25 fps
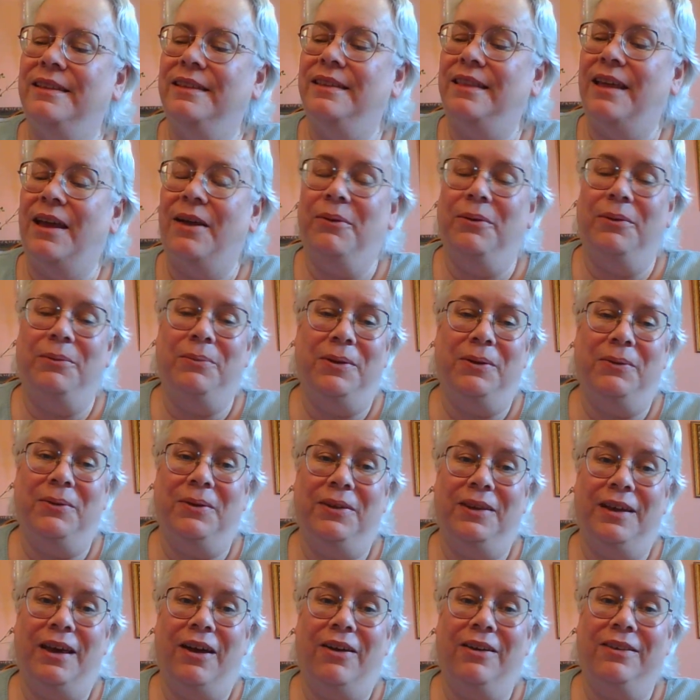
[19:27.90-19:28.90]
that would be
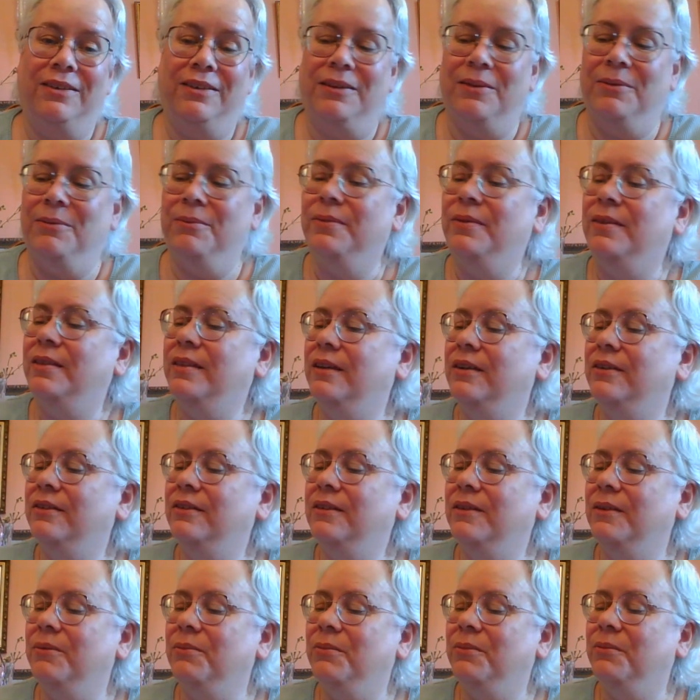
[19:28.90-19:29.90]
really awesome.
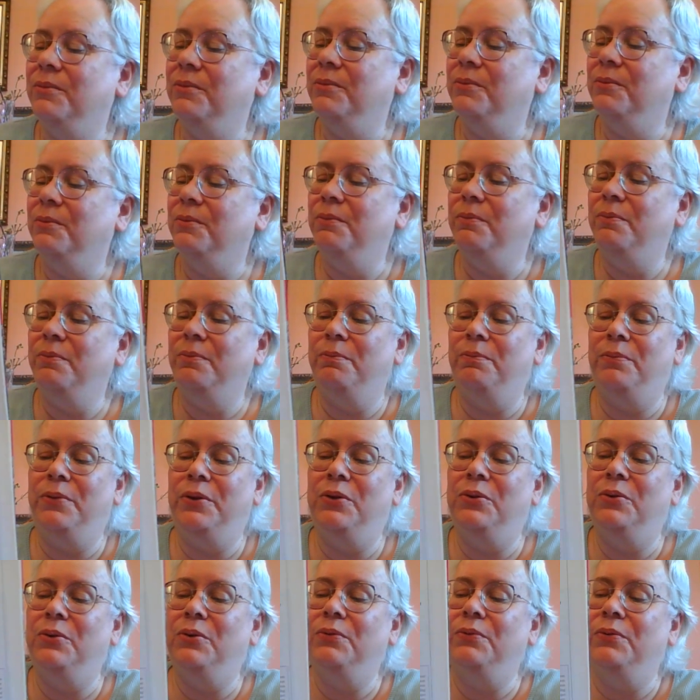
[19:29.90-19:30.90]
There's some
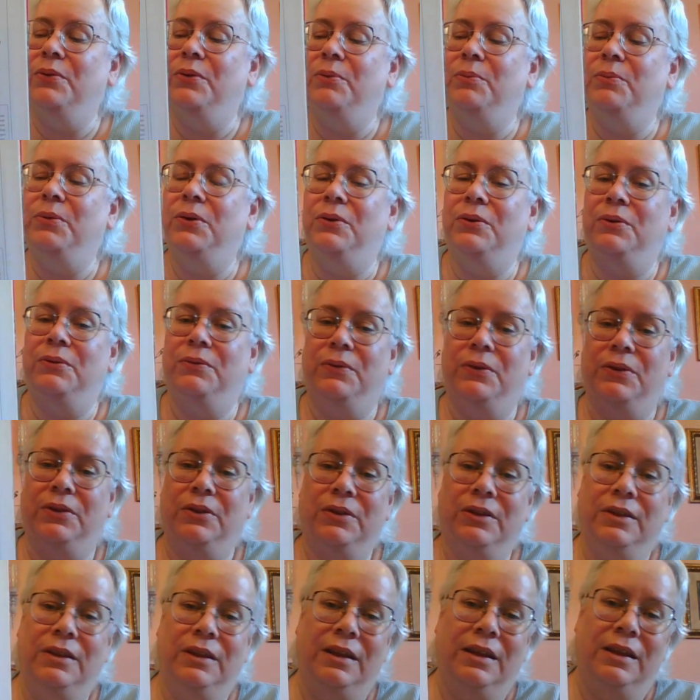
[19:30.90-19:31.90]
beautiful,
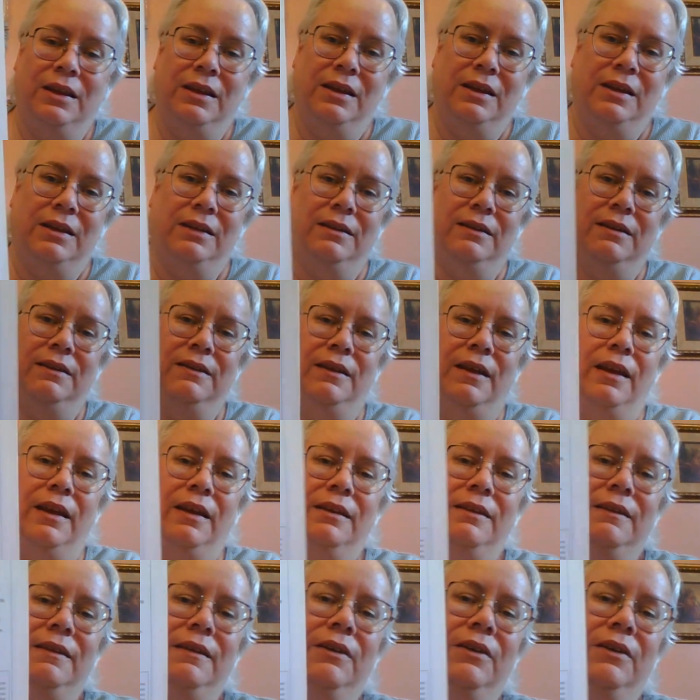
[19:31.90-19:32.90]
beautiful designs